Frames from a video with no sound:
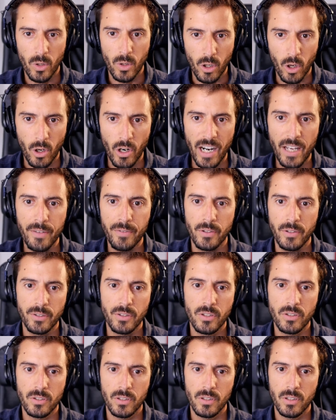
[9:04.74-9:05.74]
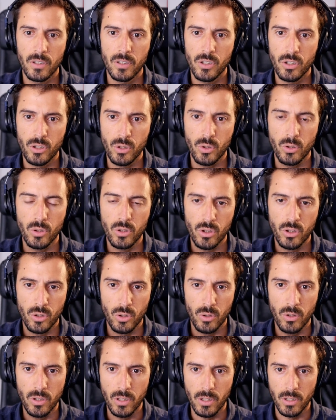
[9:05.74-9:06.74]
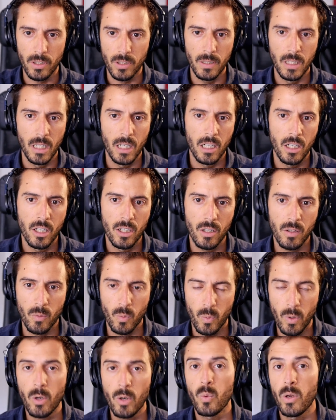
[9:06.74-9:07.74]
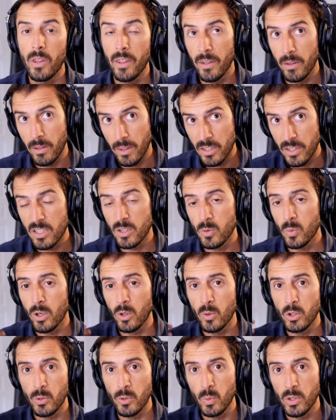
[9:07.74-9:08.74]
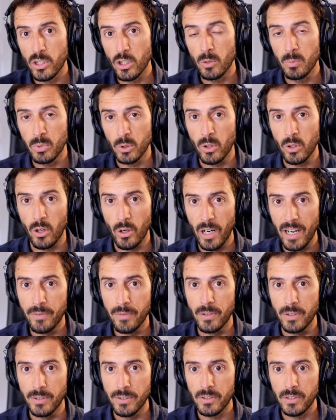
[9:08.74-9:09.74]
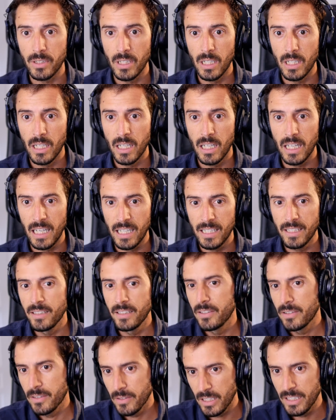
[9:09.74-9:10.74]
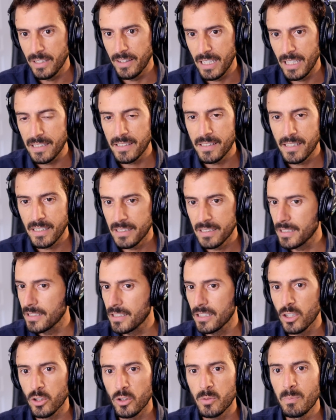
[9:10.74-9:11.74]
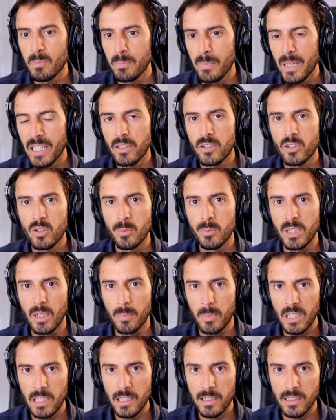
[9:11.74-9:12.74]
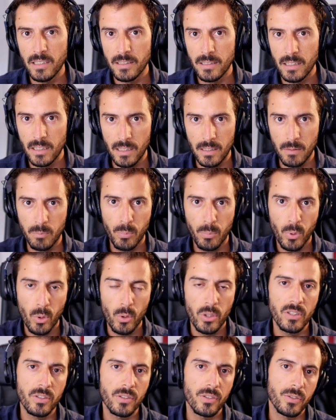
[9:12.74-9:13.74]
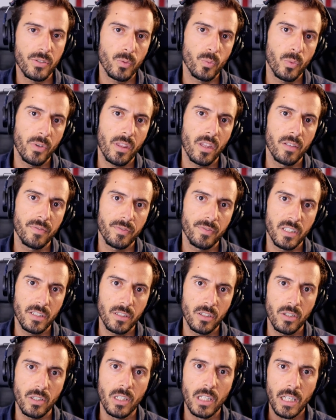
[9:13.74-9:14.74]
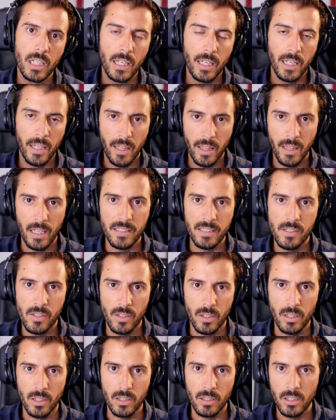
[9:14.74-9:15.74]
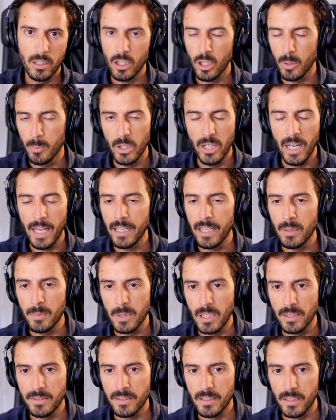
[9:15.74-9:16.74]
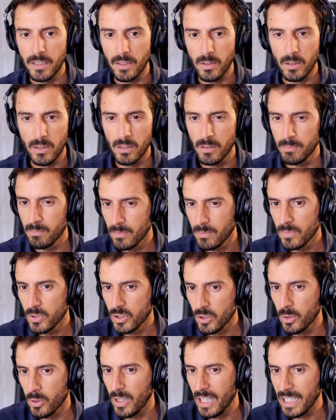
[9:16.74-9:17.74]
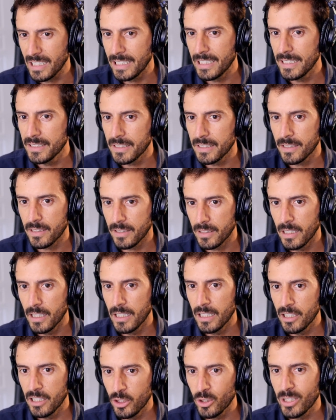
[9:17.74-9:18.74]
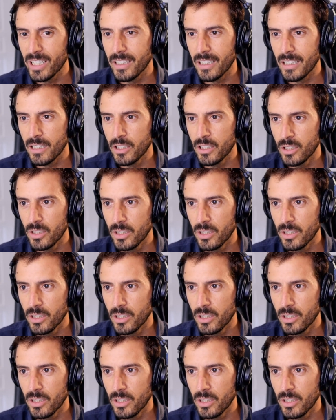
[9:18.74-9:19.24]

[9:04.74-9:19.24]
where our efforts should should uh, where this is where we, sh- we should put our efforts. And in that sense, it's not meant to be appealing. It points with the finger. That's our common enemy, let's say. Or so at least you can